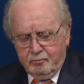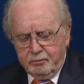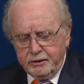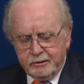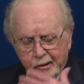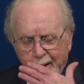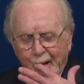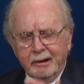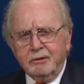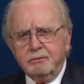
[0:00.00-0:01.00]
But
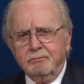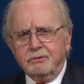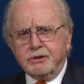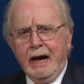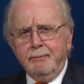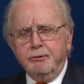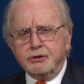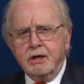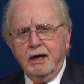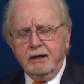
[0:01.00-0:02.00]

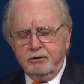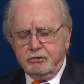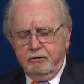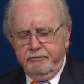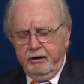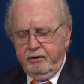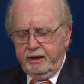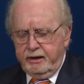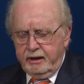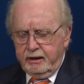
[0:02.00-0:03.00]
Cyprus got into a
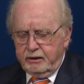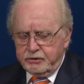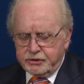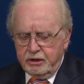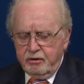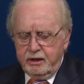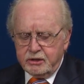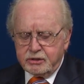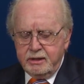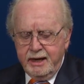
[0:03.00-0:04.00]
very
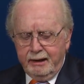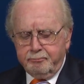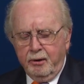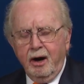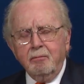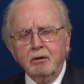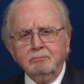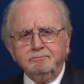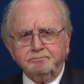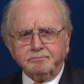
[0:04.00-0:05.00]
serious debt problem,